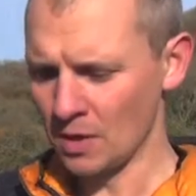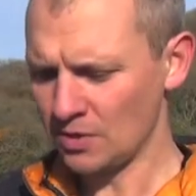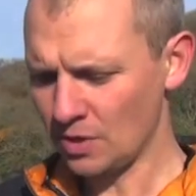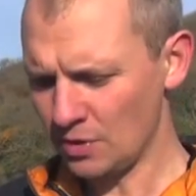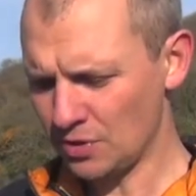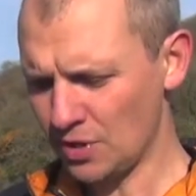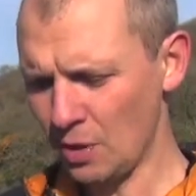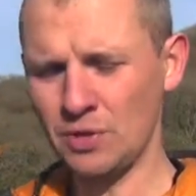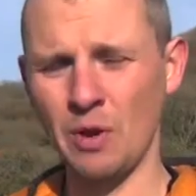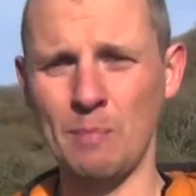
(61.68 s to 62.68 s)
So it's
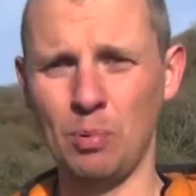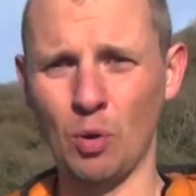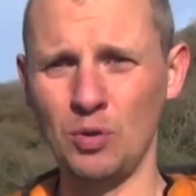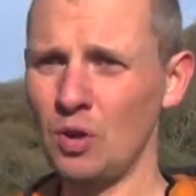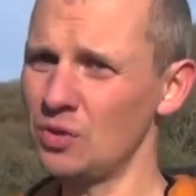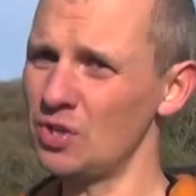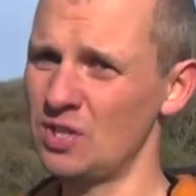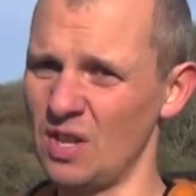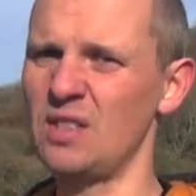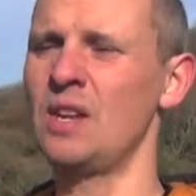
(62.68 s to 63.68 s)
so important, not
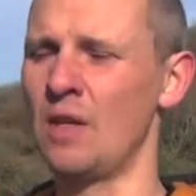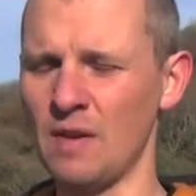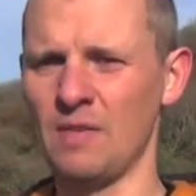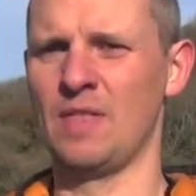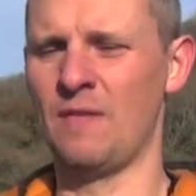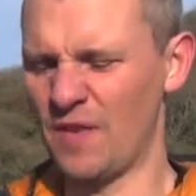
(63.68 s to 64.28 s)
just the